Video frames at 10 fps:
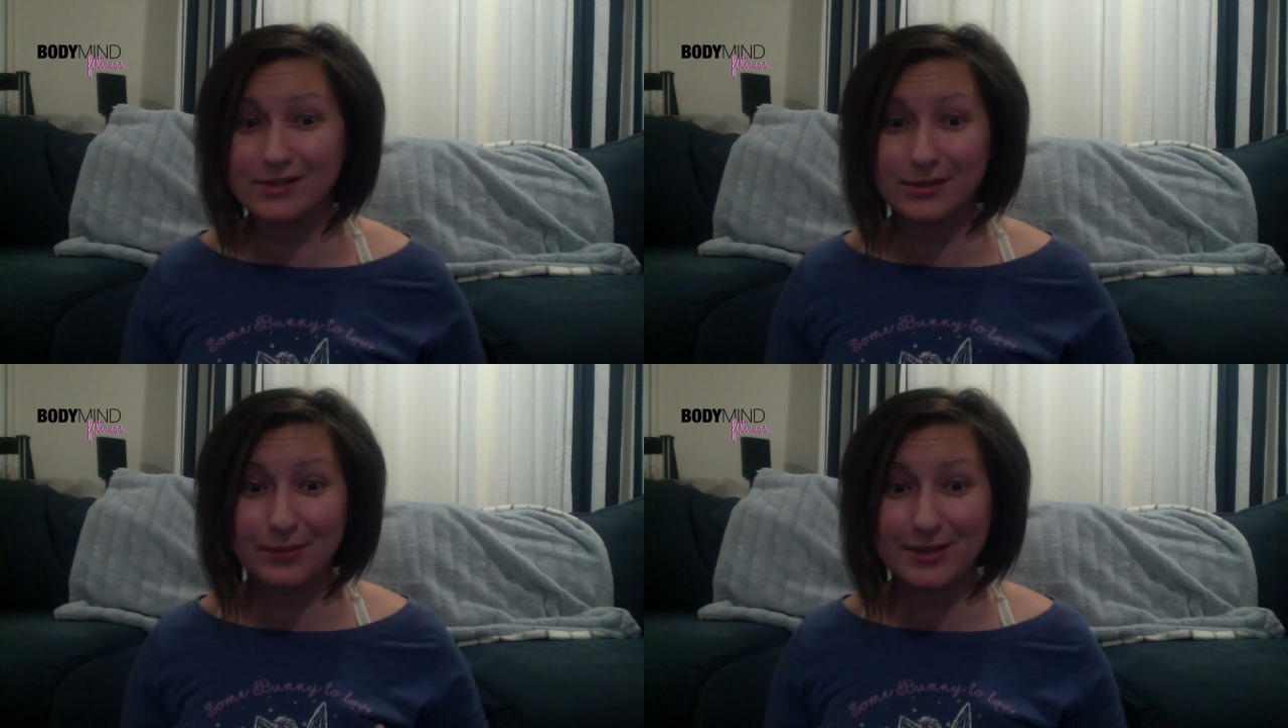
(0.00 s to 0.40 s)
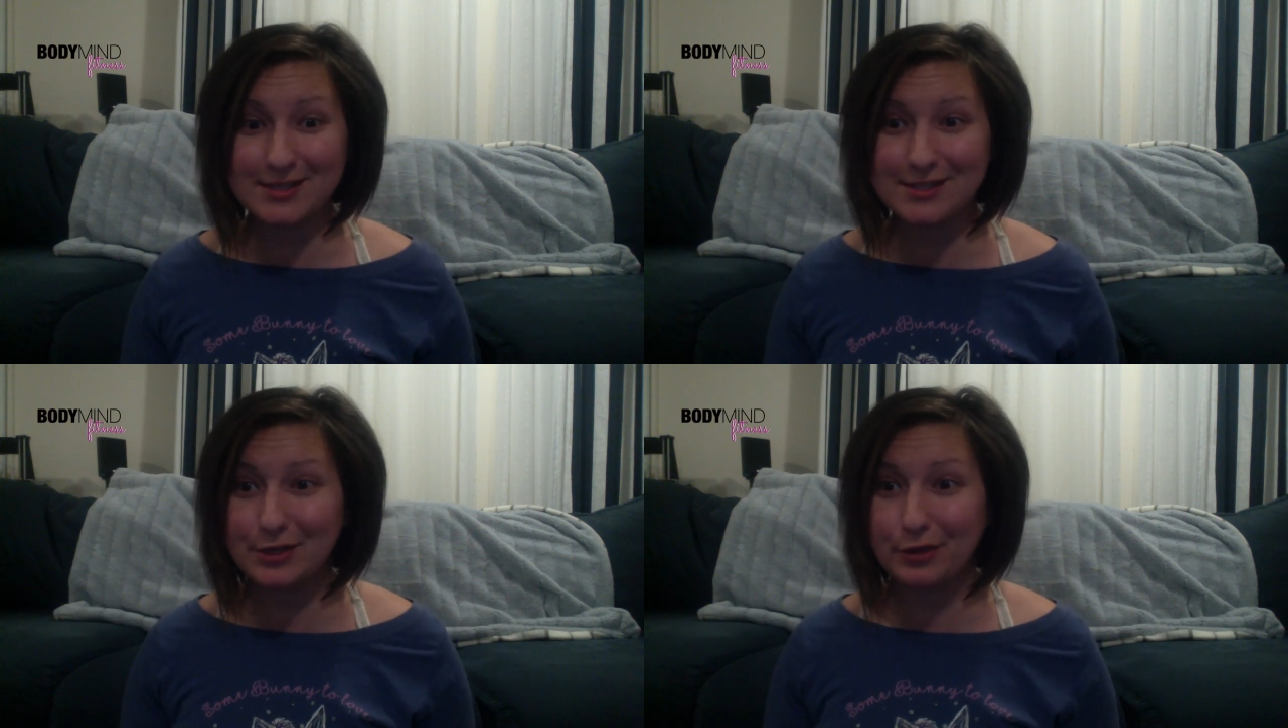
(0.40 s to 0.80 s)
so
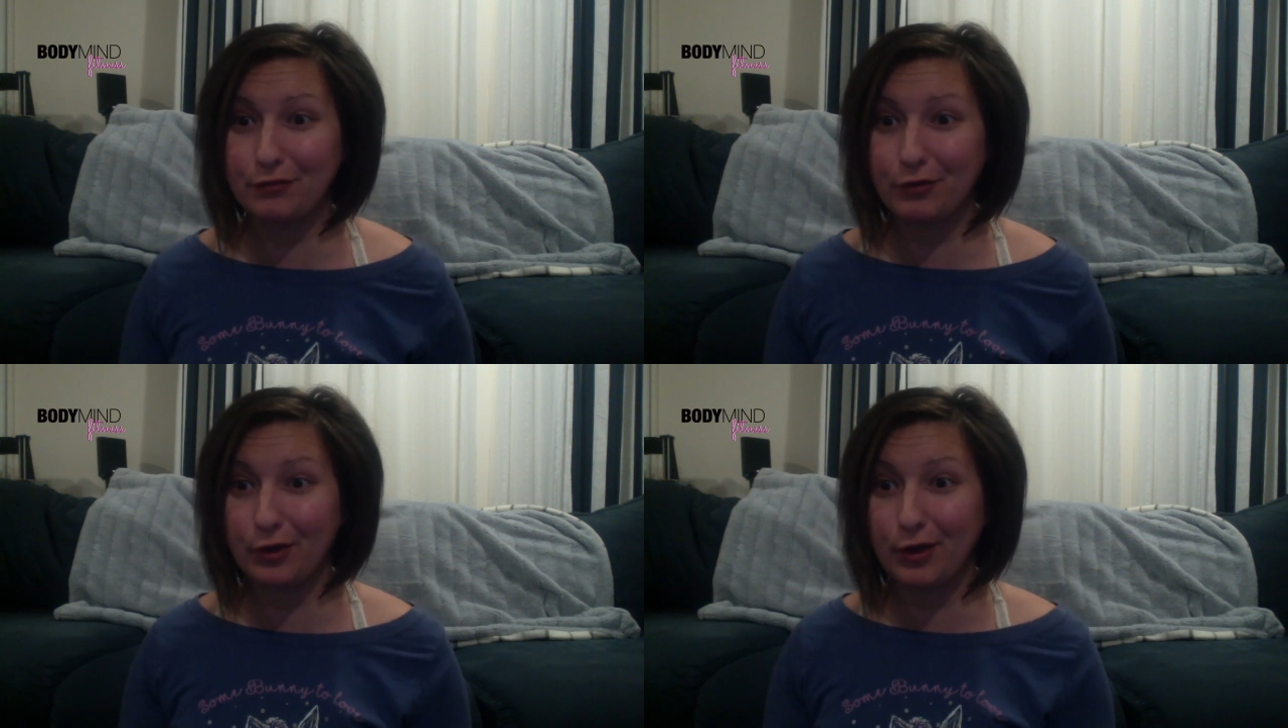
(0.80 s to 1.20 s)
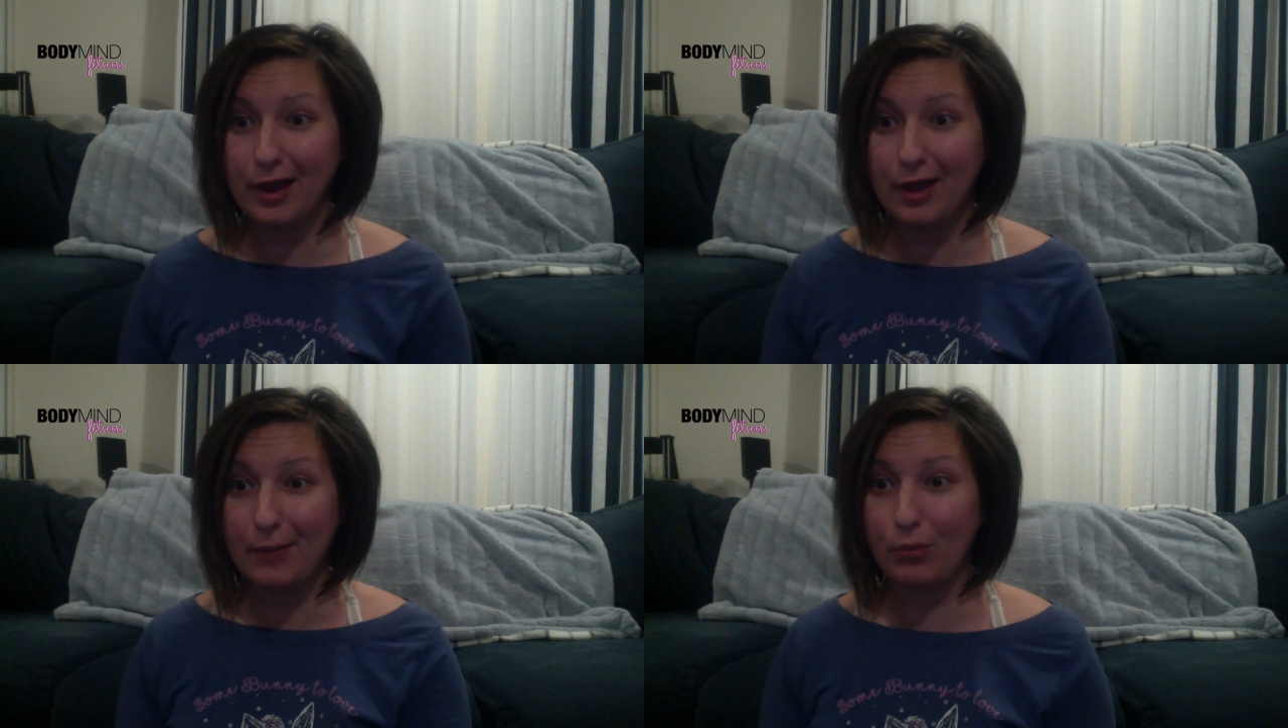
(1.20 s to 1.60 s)
much easier for
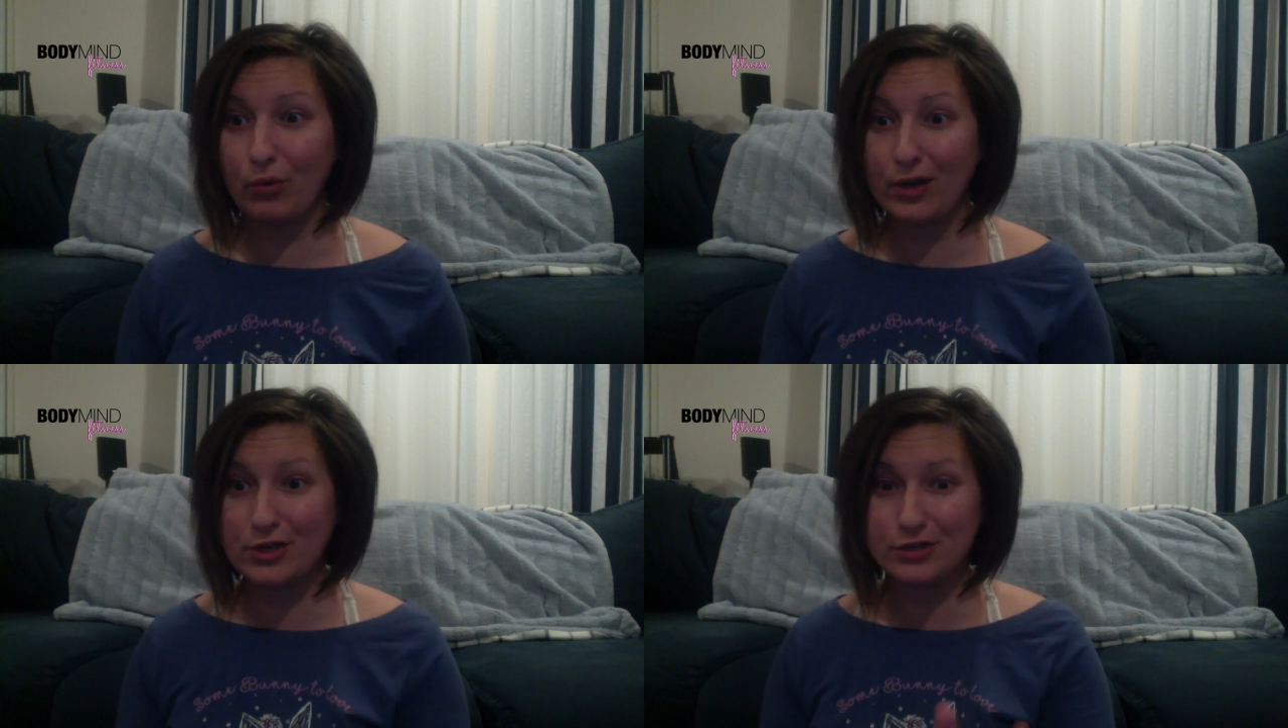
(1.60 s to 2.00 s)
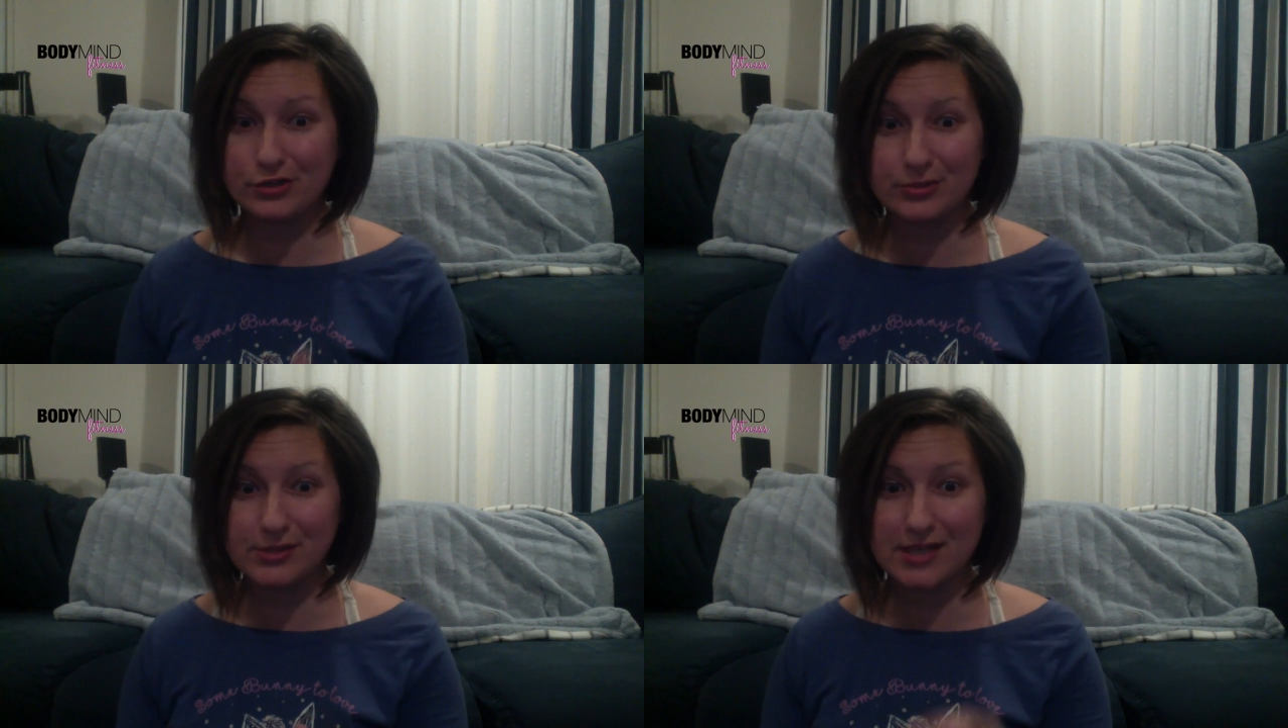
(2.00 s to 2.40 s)
pressure
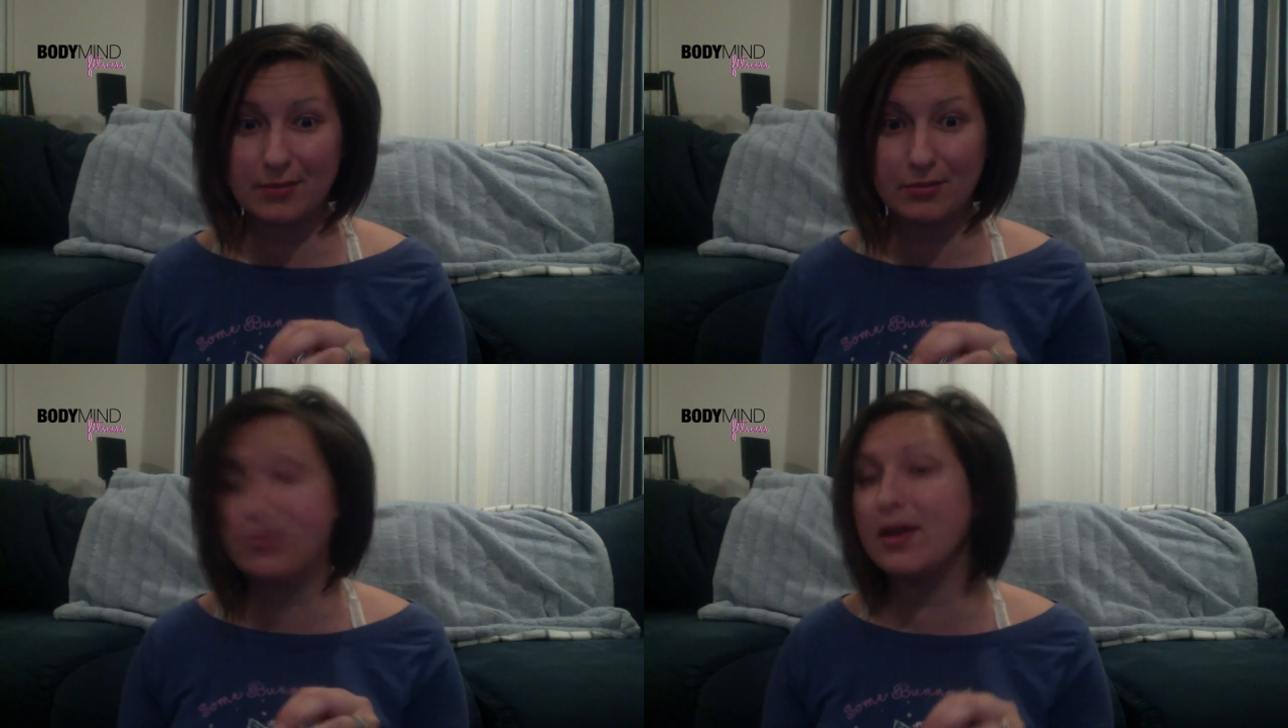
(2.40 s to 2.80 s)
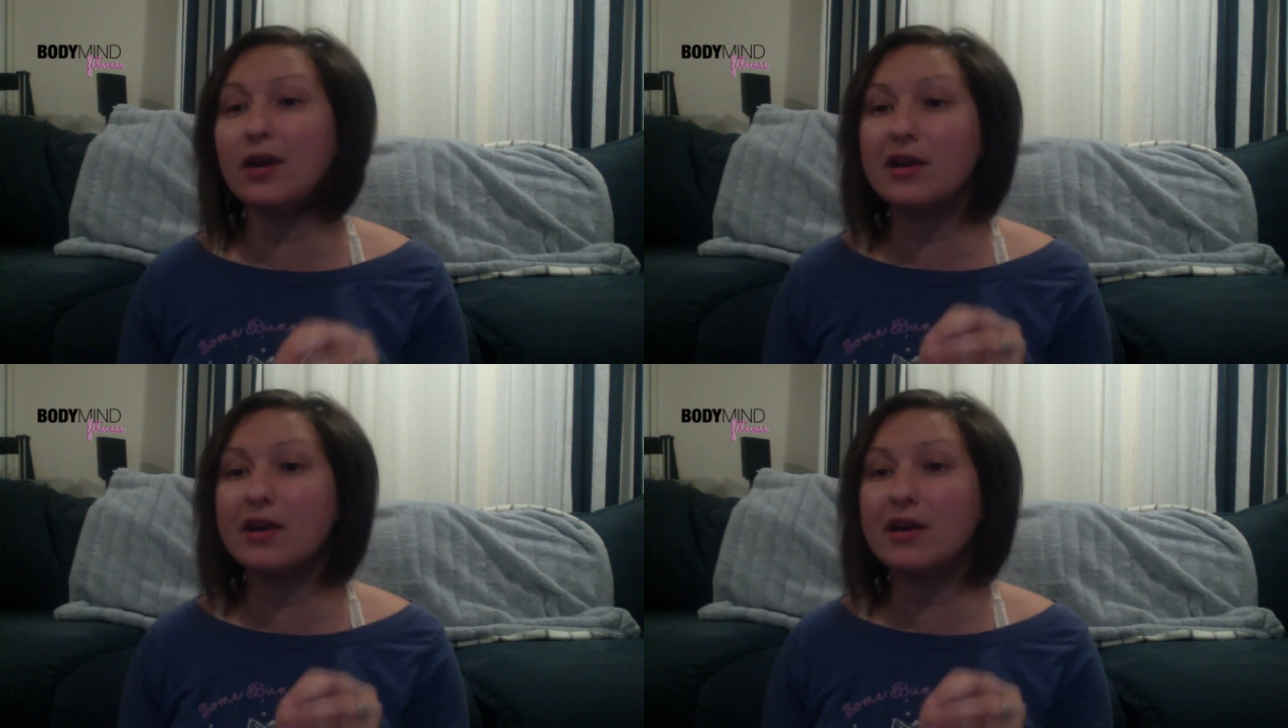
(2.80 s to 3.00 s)
to escape through there.